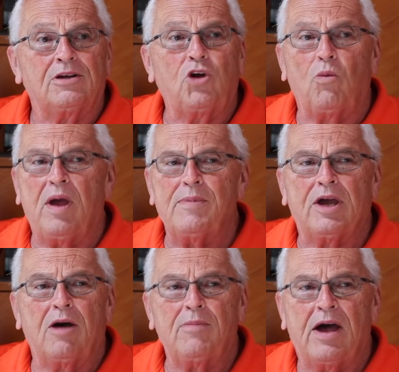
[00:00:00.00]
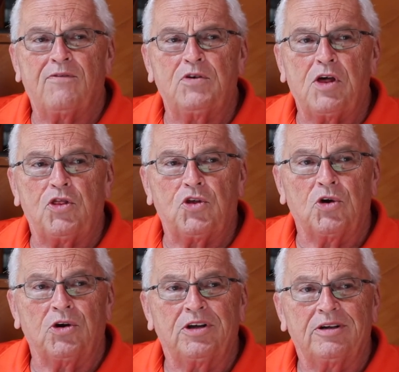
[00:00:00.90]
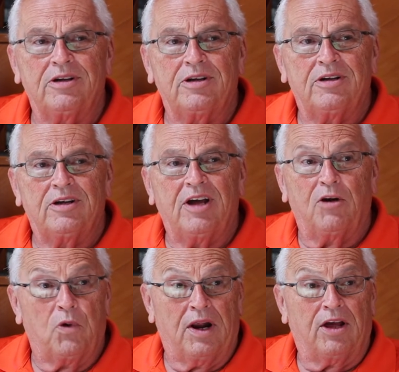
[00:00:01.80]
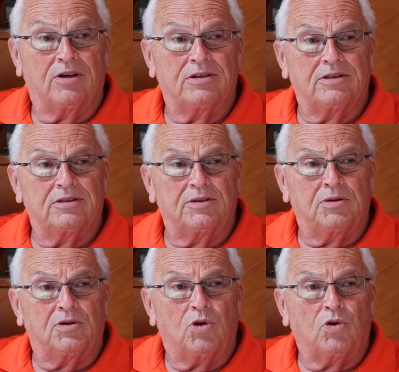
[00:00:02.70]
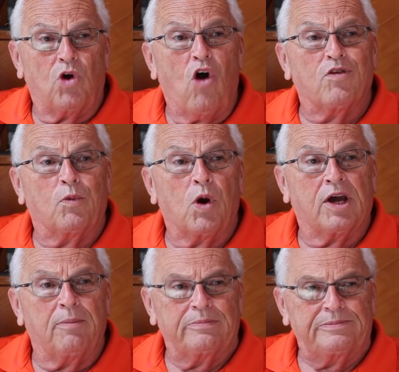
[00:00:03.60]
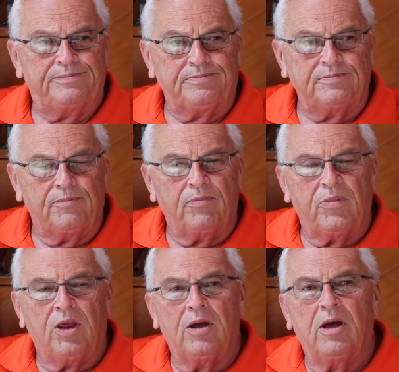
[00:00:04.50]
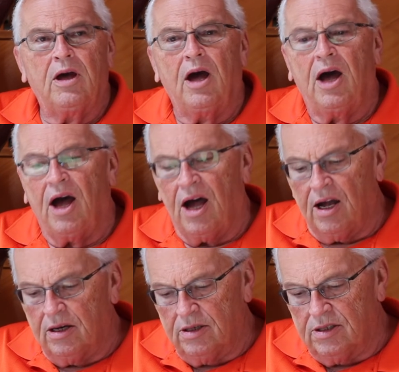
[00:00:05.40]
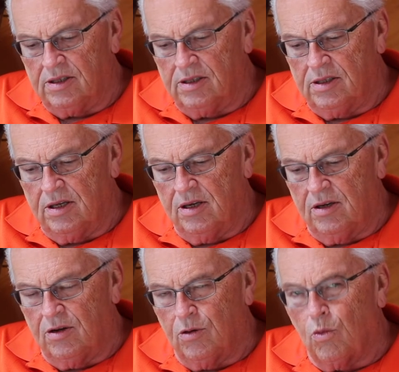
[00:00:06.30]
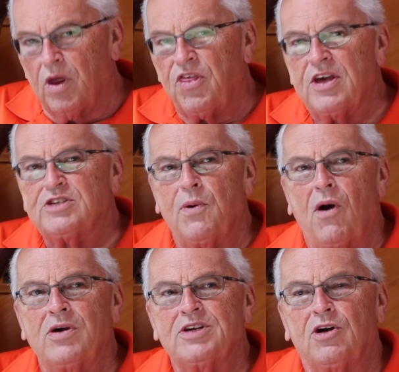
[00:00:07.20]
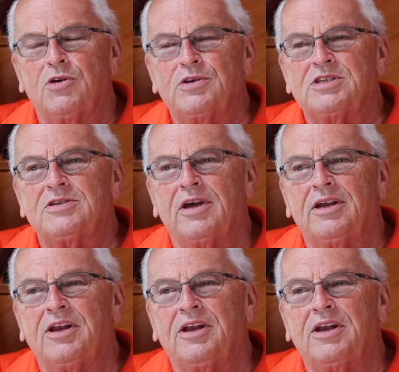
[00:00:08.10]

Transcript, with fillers: Don't make me come back for that third and really overwork him. One of the things that we always heard is,